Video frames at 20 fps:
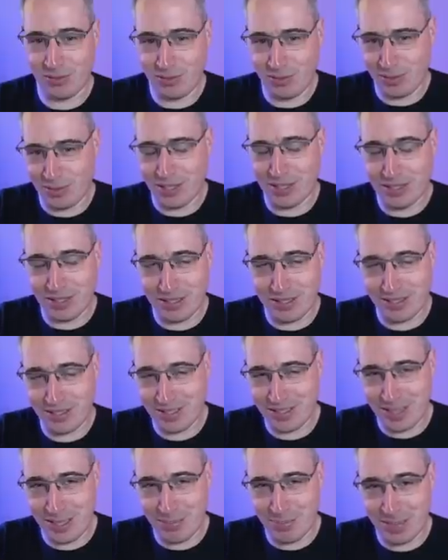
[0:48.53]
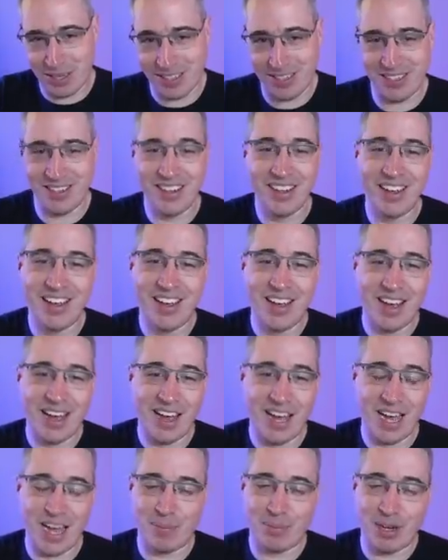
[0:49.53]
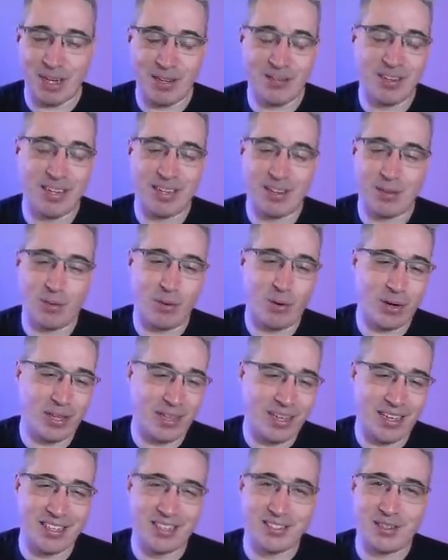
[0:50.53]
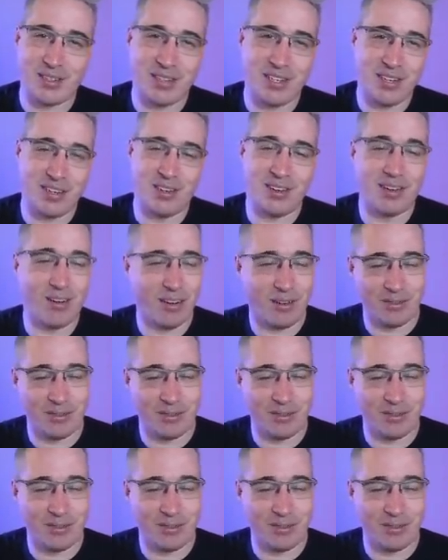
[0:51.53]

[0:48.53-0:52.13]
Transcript: to do this is a button. Uh, I'm not even going to throw a class on here.